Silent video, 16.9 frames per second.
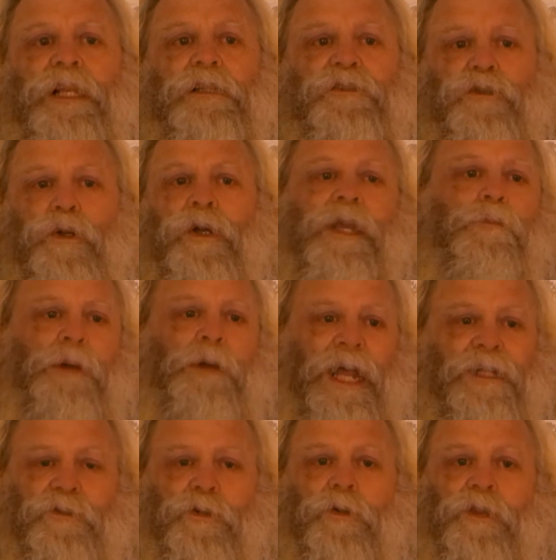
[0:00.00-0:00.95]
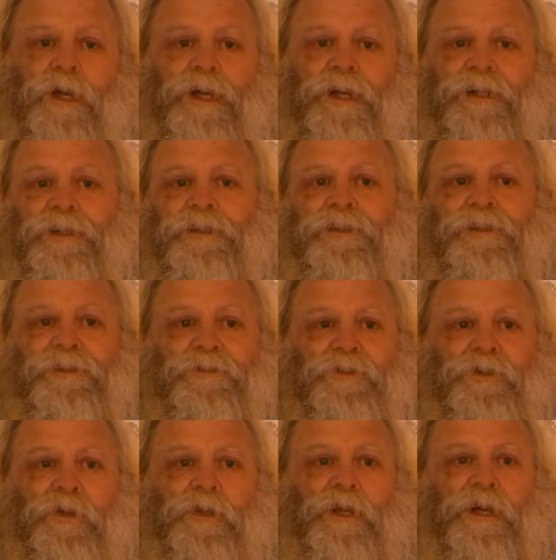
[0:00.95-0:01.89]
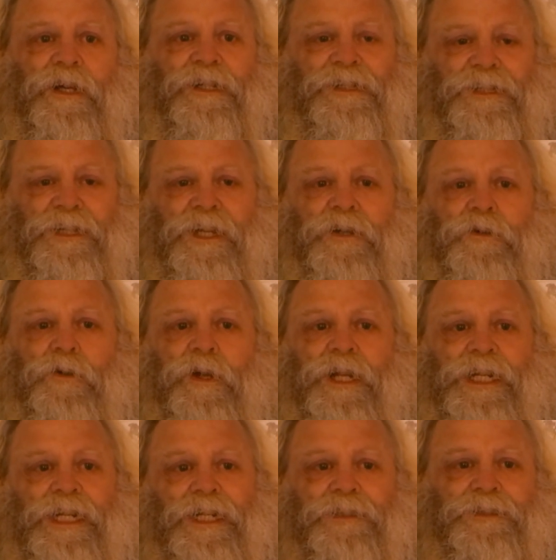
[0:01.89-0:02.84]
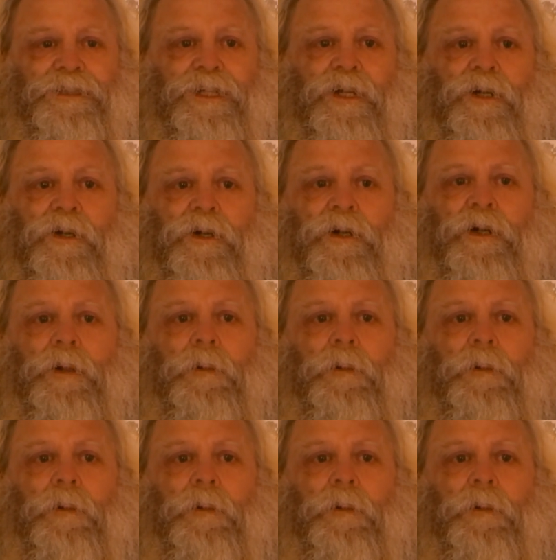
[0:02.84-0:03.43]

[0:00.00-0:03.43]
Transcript: So I'll get back to the ingredients here.